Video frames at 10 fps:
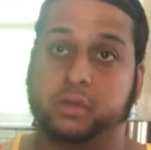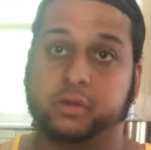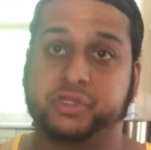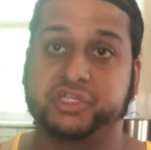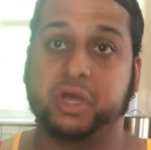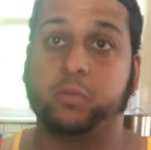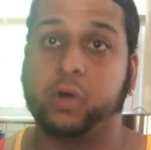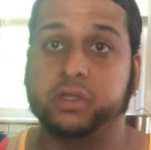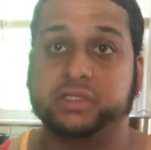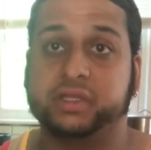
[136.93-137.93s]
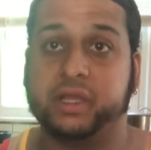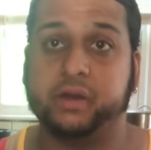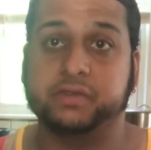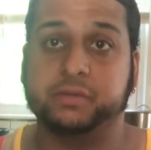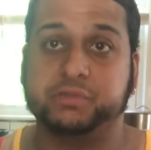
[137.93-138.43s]
There's some ones in there
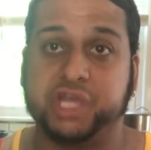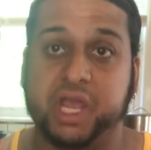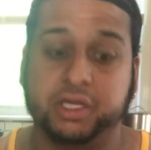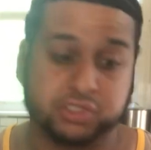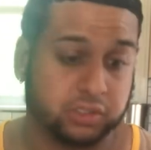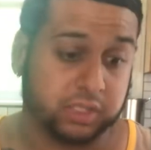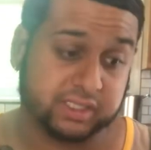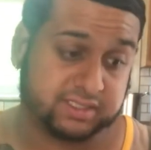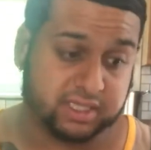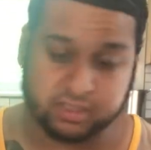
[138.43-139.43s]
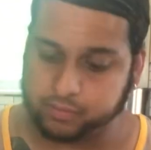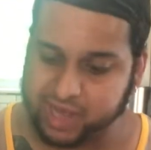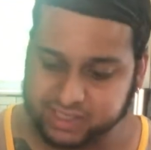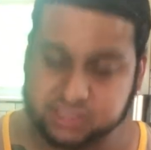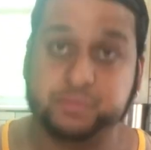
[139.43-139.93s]
and some change. So let's see. The
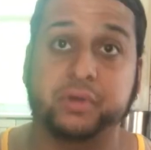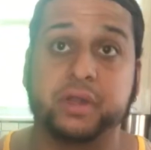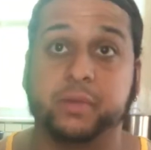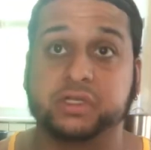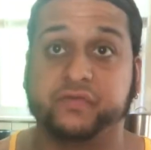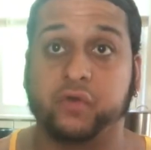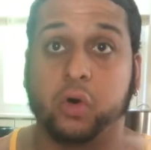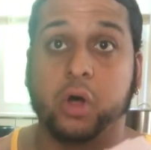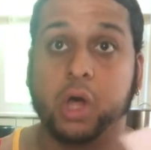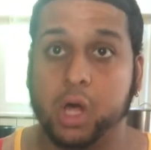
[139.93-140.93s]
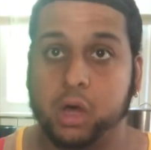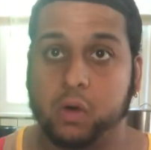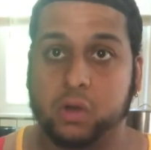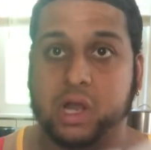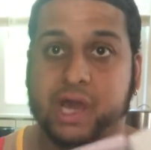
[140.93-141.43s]
box is pretty much full.
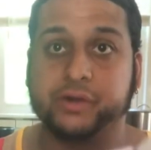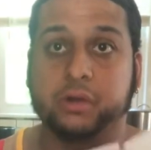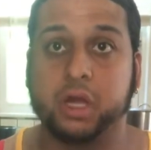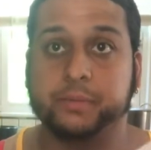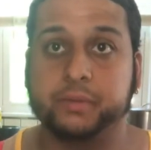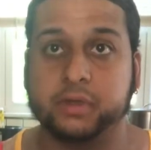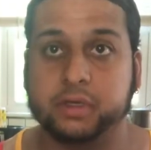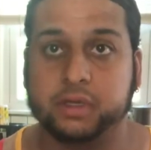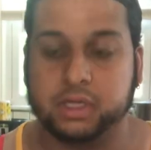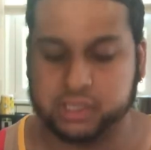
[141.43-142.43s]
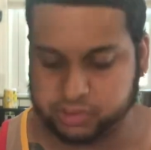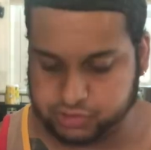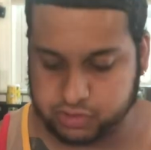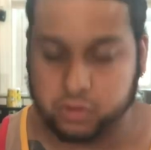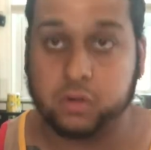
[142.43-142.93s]
We'll count her up and let
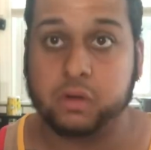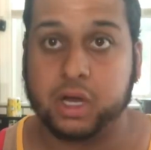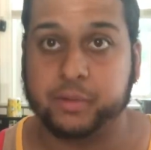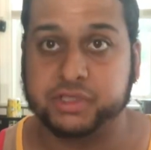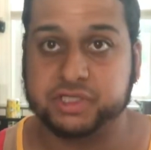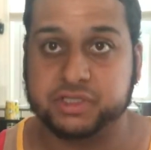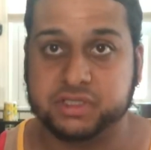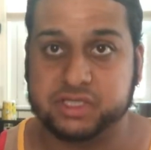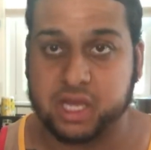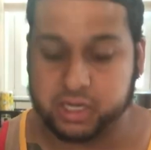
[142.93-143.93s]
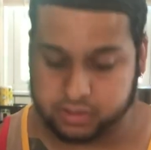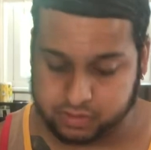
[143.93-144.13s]
you know how much is inside.